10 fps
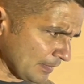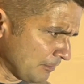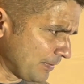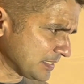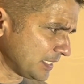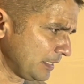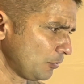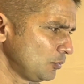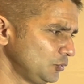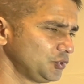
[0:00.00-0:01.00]
faster
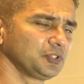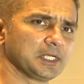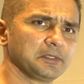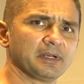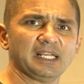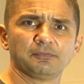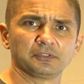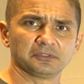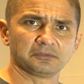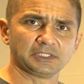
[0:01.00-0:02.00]
evolutionary rate. For
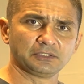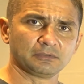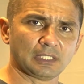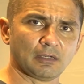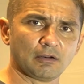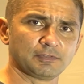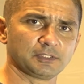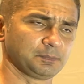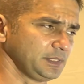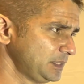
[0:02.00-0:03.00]
some reason, a lot of
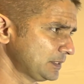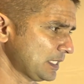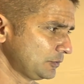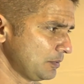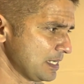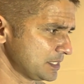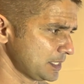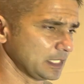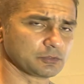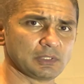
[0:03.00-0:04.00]
species like to have
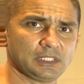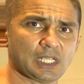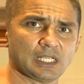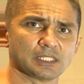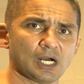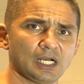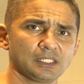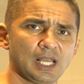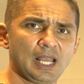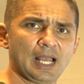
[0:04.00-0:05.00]
sex when it gets hot,
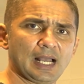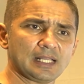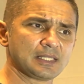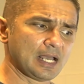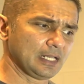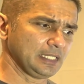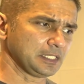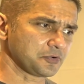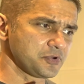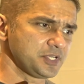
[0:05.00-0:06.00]
and that
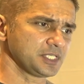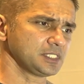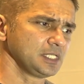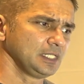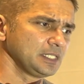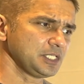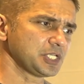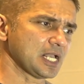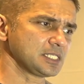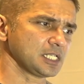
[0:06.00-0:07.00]
increases the
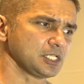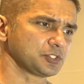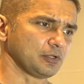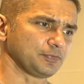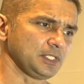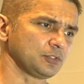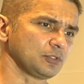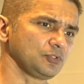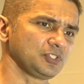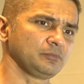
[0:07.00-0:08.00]
chances of
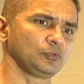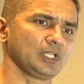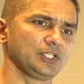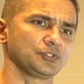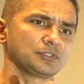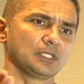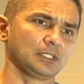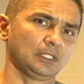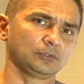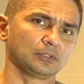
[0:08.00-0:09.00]
introducing mutations that
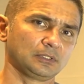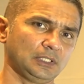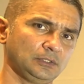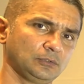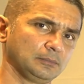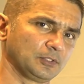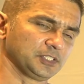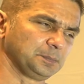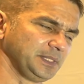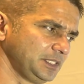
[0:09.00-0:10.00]
then turn into more
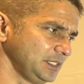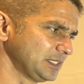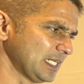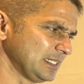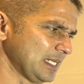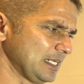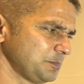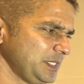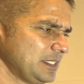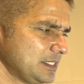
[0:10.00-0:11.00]
species. And that has
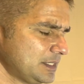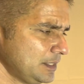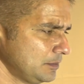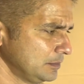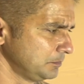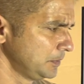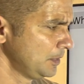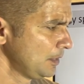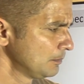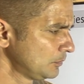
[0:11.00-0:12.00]
been tested on
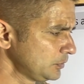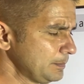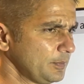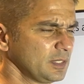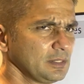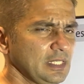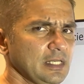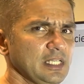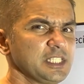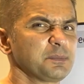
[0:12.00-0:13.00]
multiple
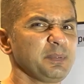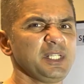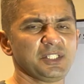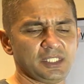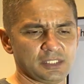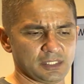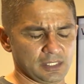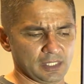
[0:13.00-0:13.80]
species,